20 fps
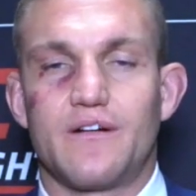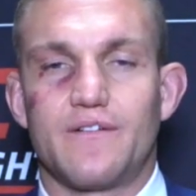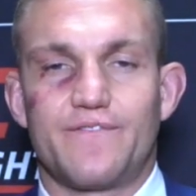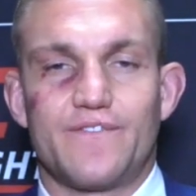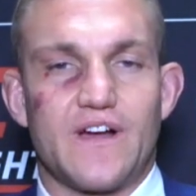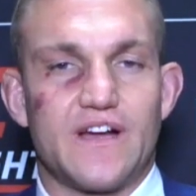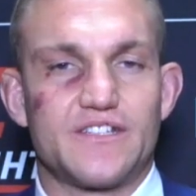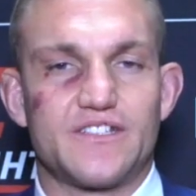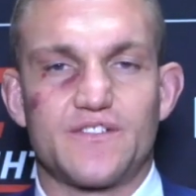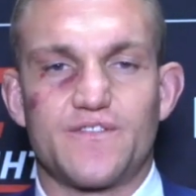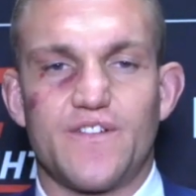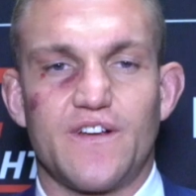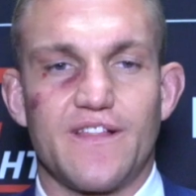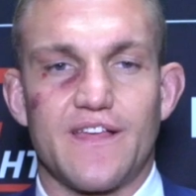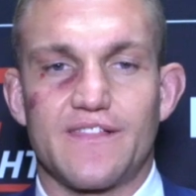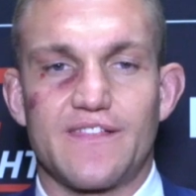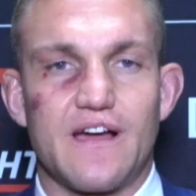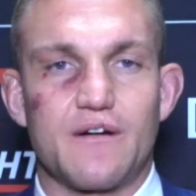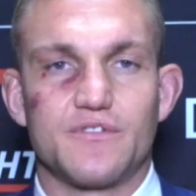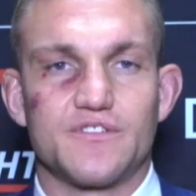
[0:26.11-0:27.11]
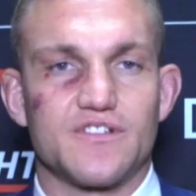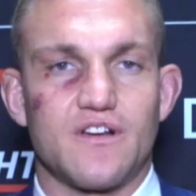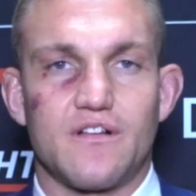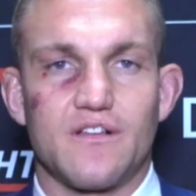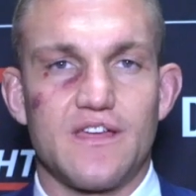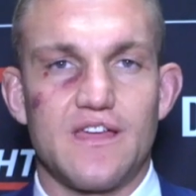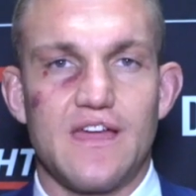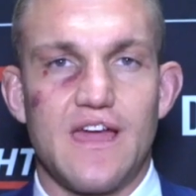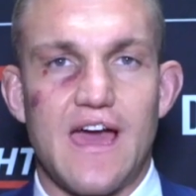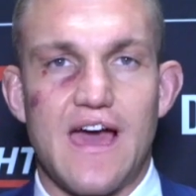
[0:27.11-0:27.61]
I, I just felt like that was
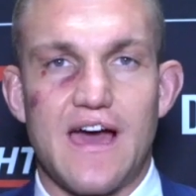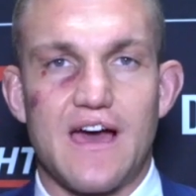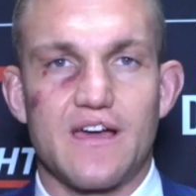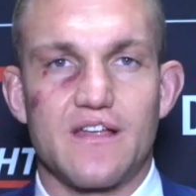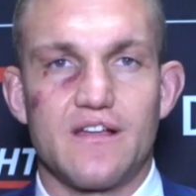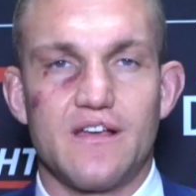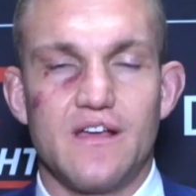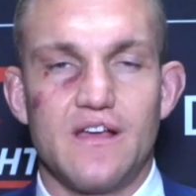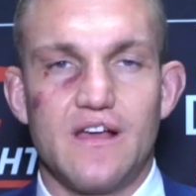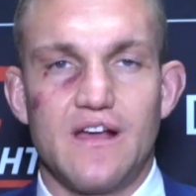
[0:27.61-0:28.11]
all he had.